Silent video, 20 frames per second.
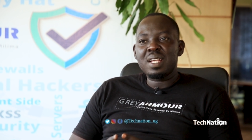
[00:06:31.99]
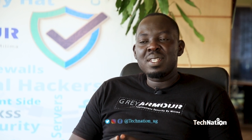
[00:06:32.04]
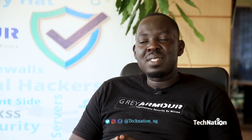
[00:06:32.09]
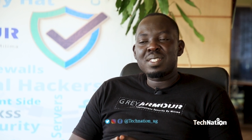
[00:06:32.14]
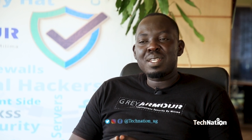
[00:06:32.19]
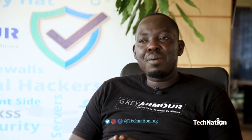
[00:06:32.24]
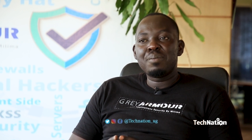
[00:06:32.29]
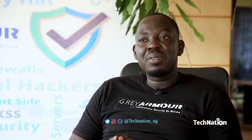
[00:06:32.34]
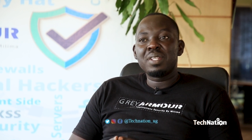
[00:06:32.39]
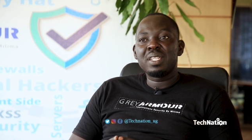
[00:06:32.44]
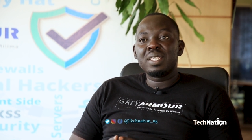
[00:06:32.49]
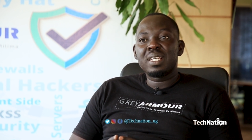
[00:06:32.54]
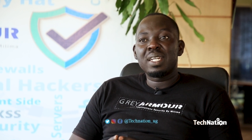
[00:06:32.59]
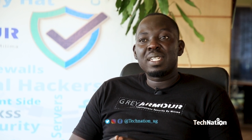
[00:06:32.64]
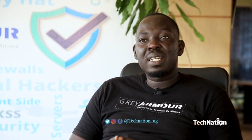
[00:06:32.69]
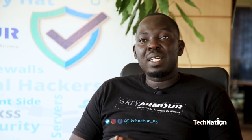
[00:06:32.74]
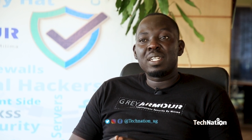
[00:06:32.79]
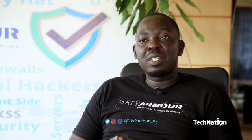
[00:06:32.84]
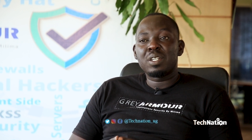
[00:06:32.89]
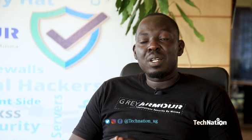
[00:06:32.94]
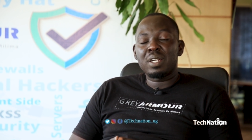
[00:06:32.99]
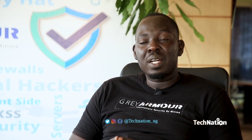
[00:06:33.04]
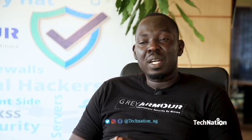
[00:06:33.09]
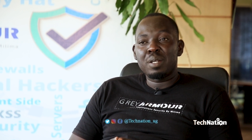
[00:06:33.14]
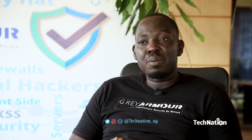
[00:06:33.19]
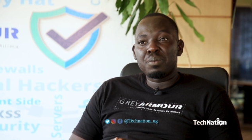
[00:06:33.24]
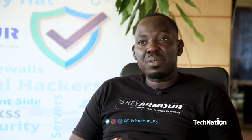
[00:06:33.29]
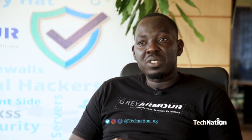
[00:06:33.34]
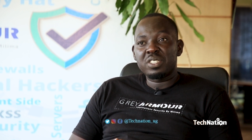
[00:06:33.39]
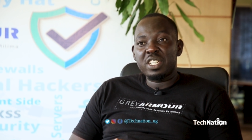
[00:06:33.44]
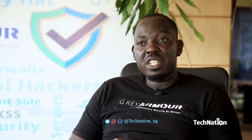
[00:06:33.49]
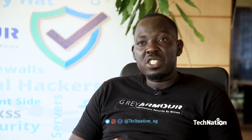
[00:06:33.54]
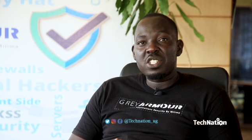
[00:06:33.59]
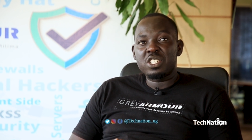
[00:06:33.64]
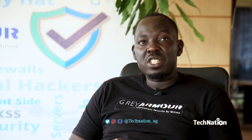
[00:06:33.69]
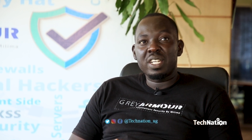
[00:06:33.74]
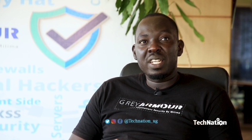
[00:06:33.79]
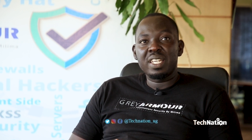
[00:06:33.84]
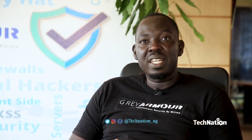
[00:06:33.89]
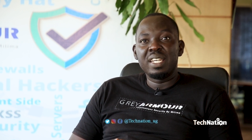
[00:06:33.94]
Something that can, can
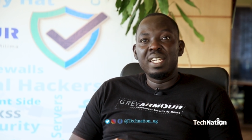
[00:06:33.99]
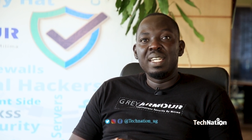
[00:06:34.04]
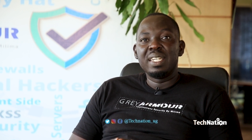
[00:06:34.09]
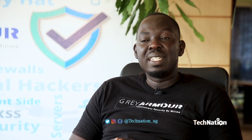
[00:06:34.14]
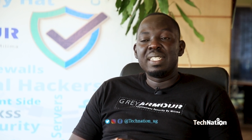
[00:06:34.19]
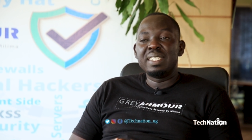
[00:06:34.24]
potentially